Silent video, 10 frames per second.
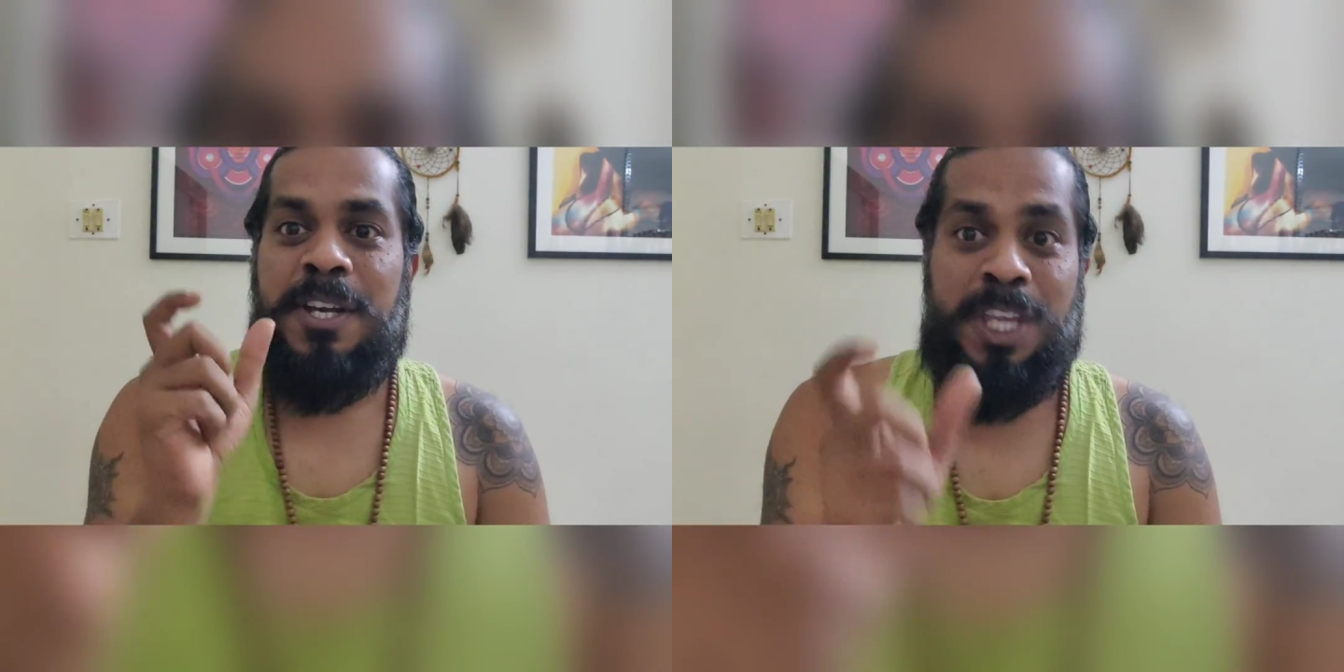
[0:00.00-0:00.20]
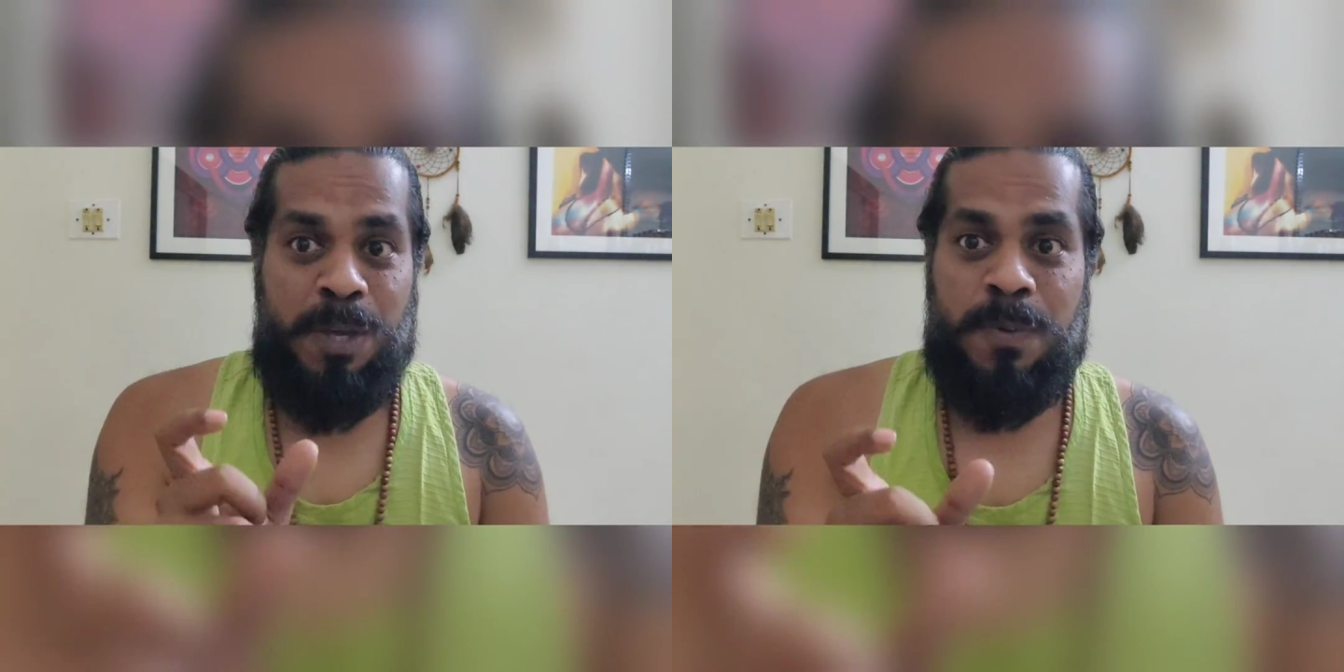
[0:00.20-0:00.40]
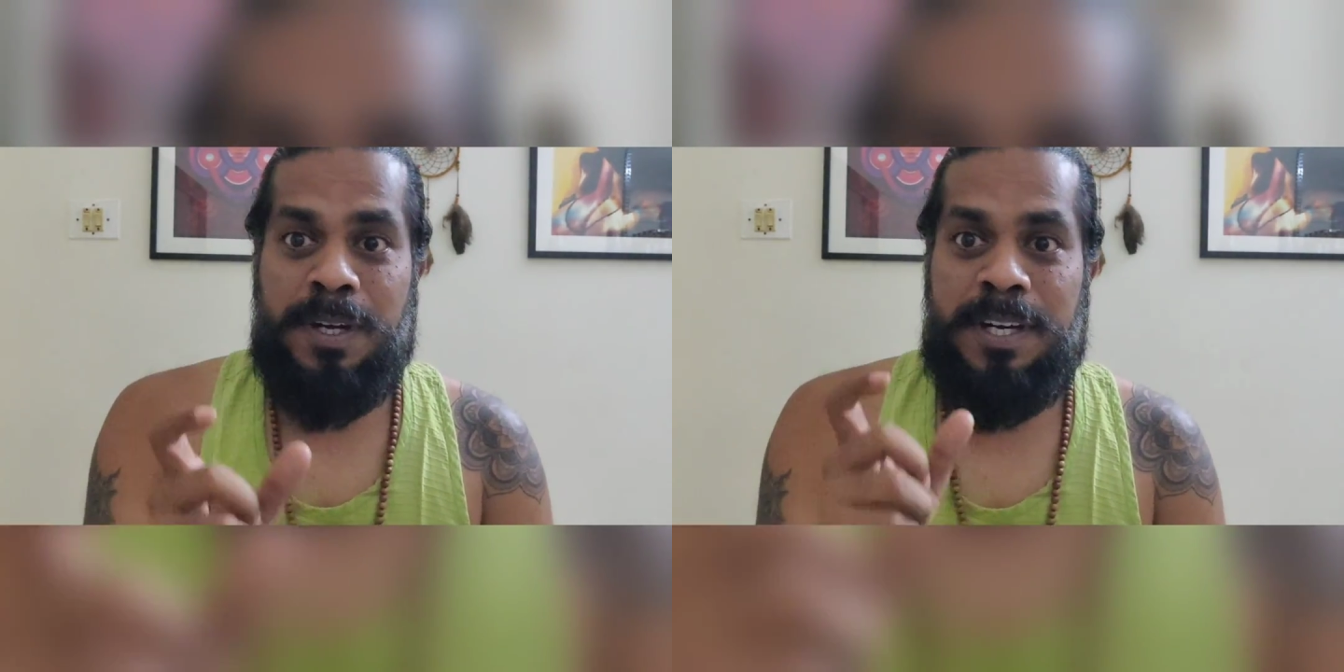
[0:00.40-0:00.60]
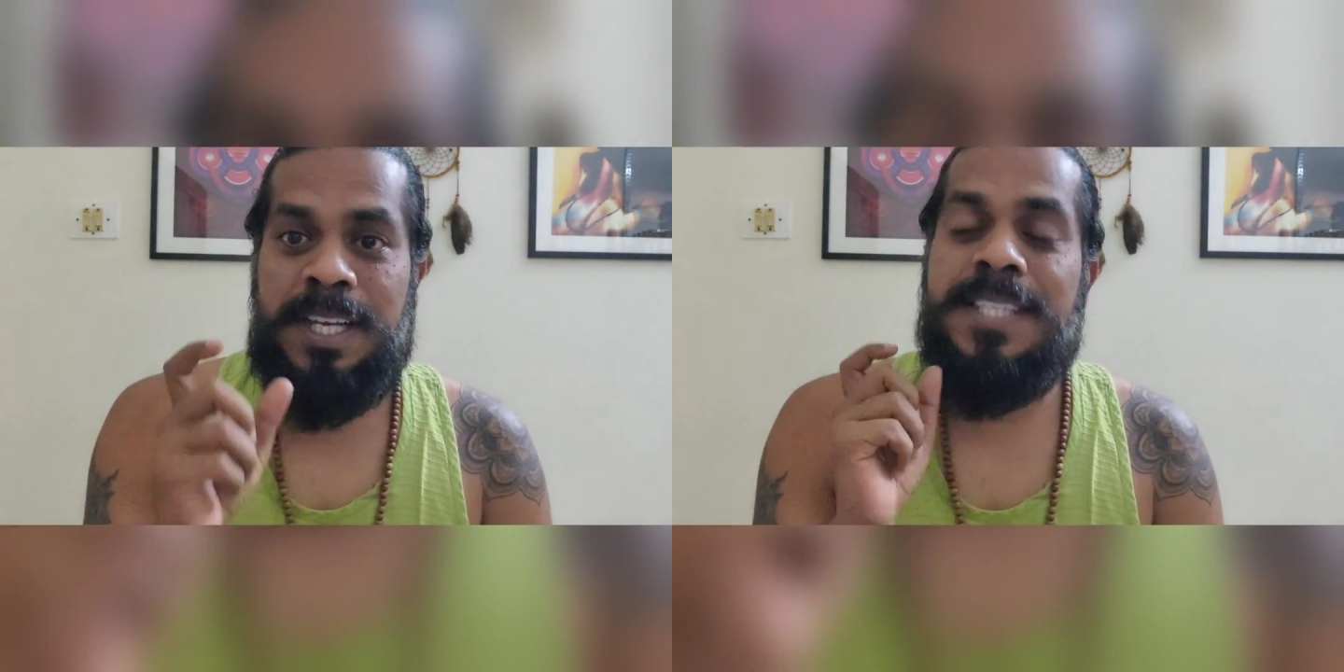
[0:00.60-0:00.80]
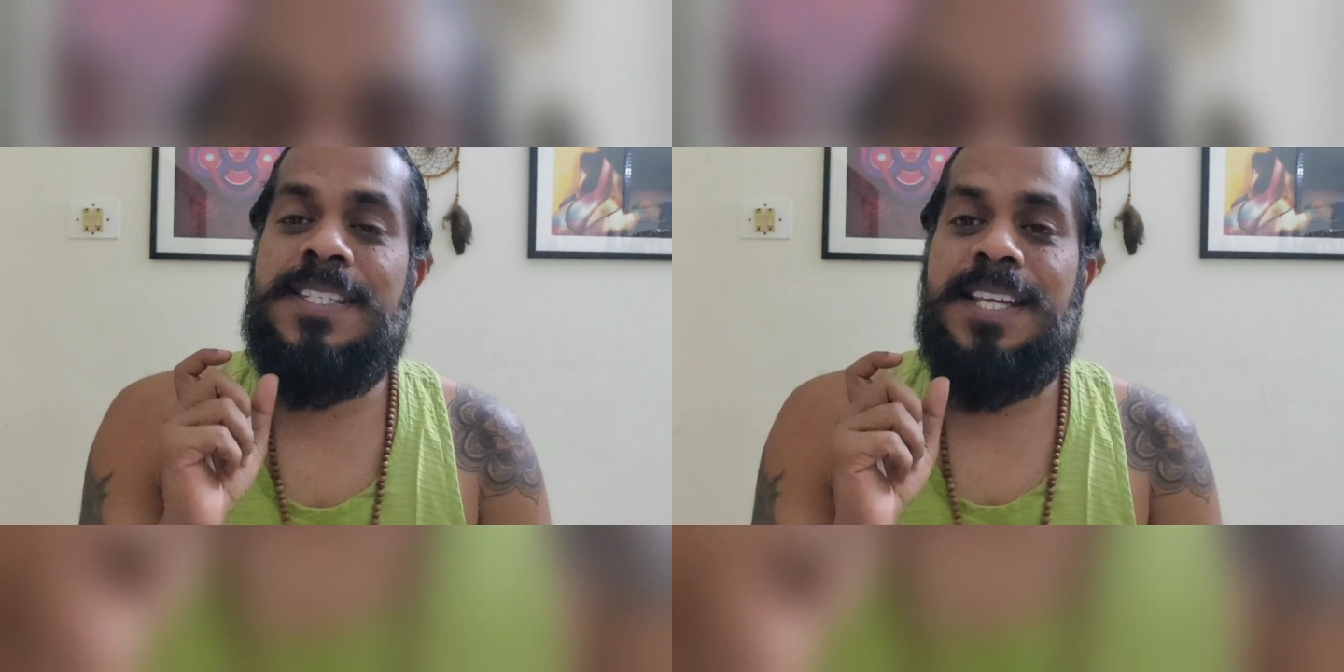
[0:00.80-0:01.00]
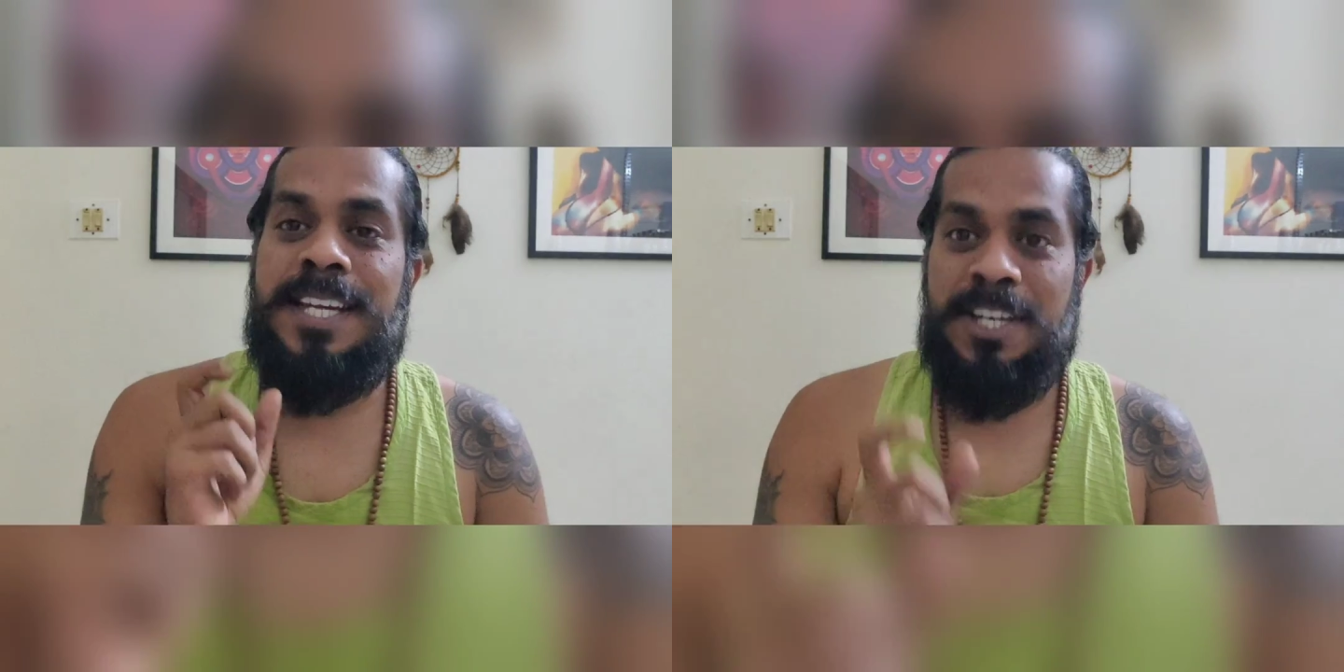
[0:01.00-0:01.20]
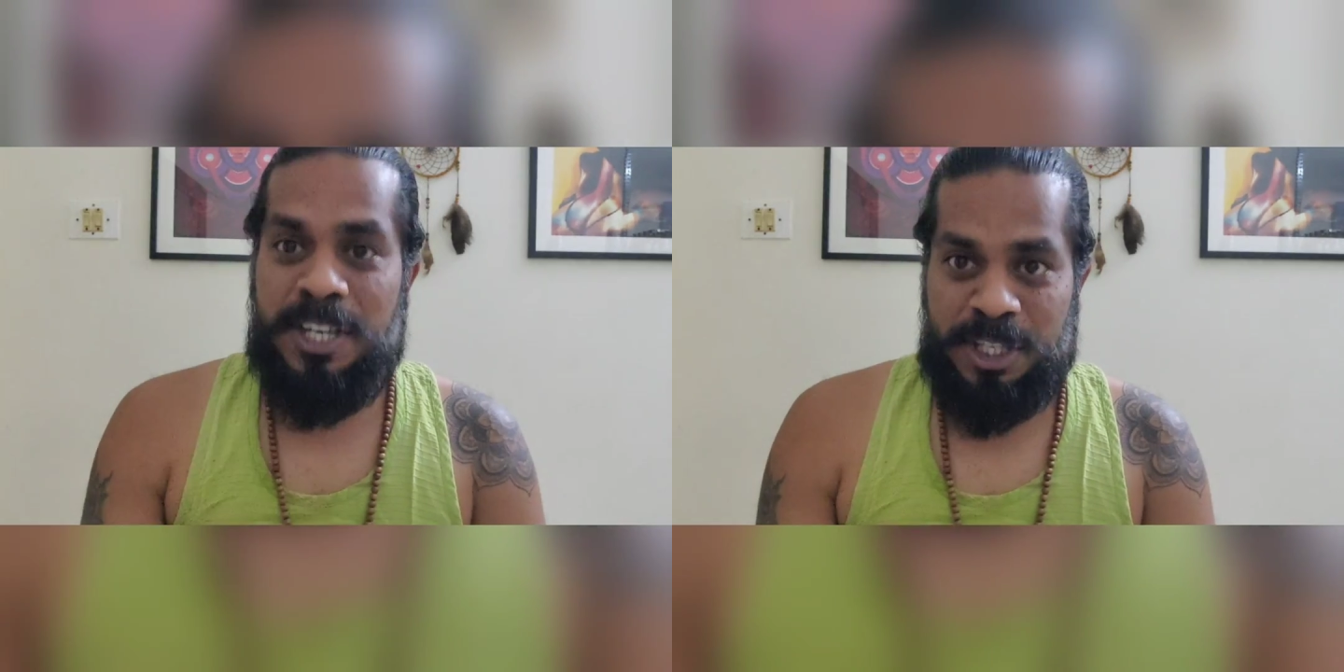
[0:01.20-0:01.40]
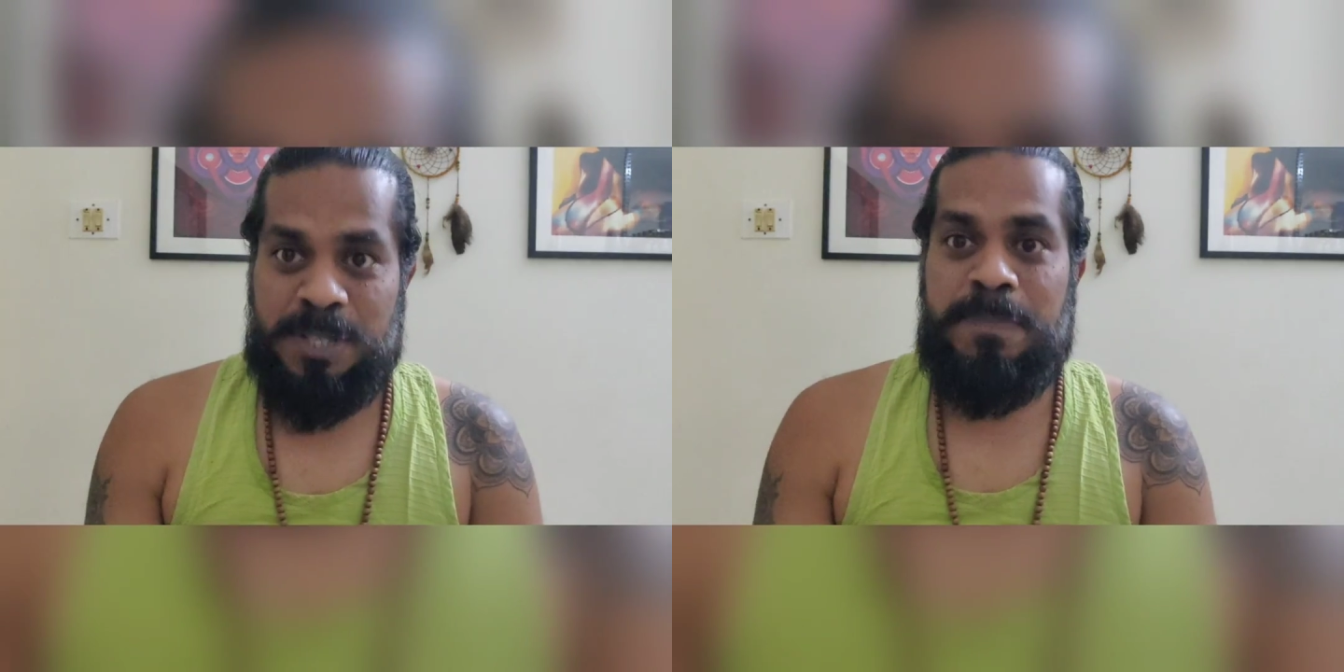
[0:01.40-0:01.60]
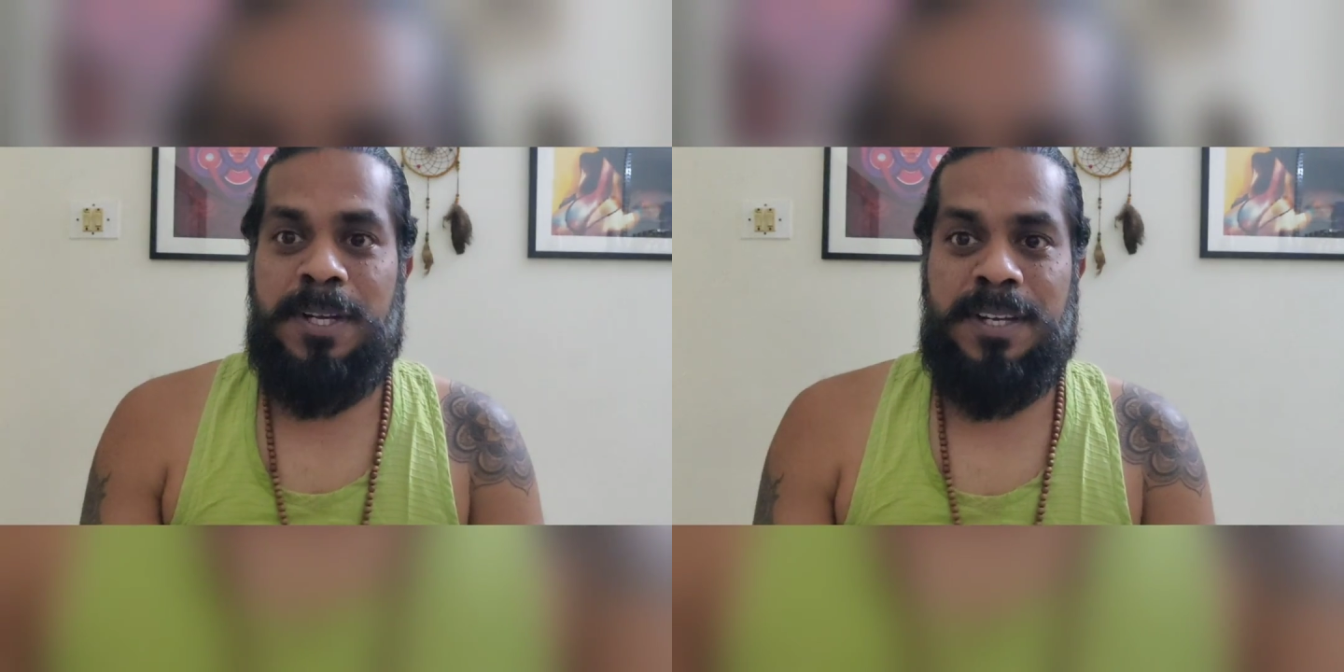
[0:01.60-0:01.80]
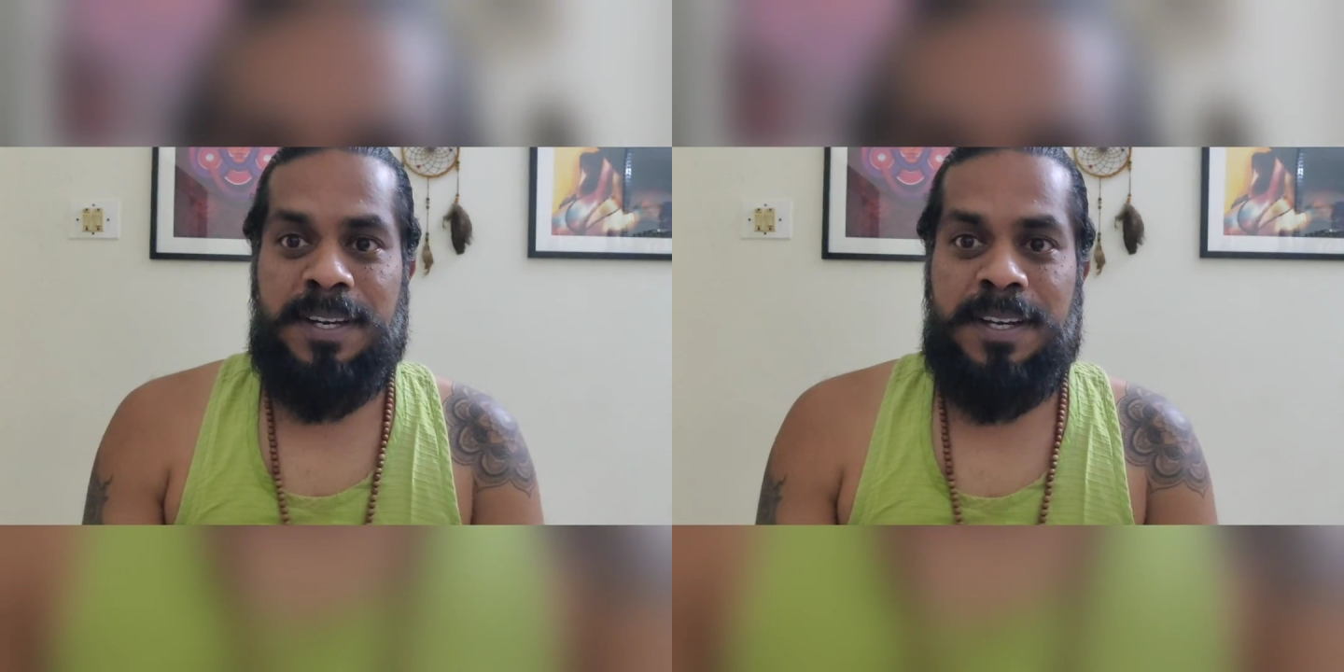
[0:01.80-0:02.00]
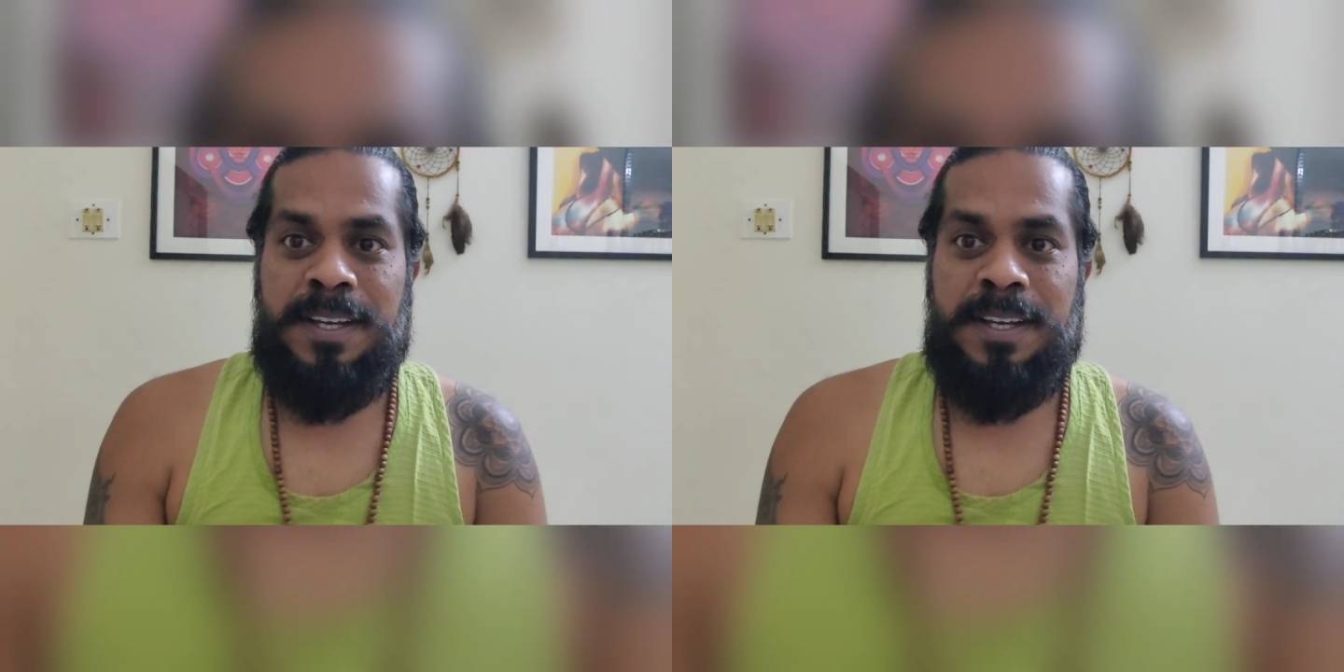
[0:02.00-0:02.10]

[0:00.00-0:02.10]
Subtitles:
keyword is discipline.